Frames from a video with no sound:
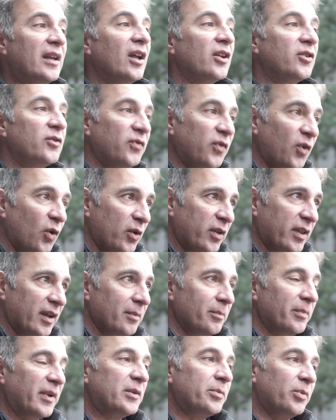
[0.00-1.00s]
not for
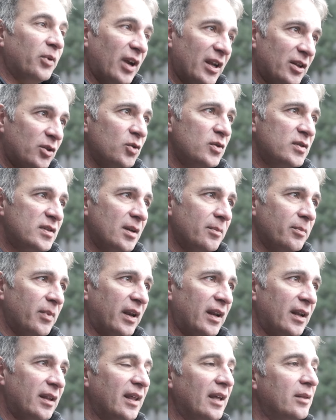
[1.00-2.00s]
them, but pray to
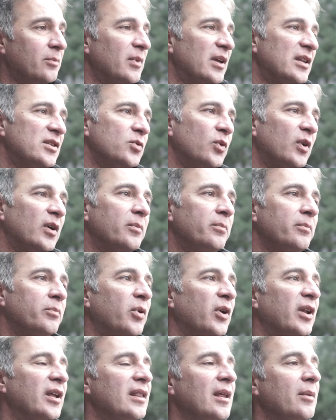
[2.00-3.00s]
somebody, that means we're
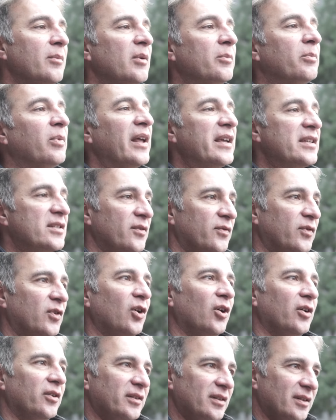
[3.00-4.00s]
putting them in place of
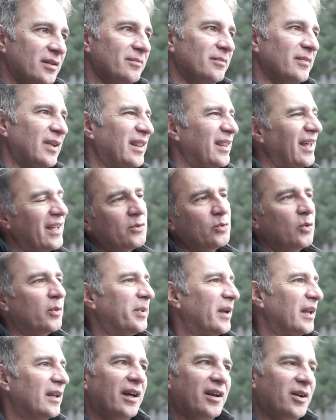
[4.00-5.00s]
God. And that will
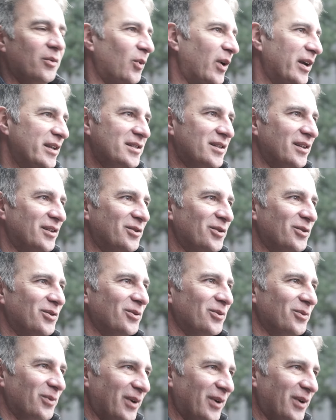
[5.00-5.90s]
be not a wise thing to do,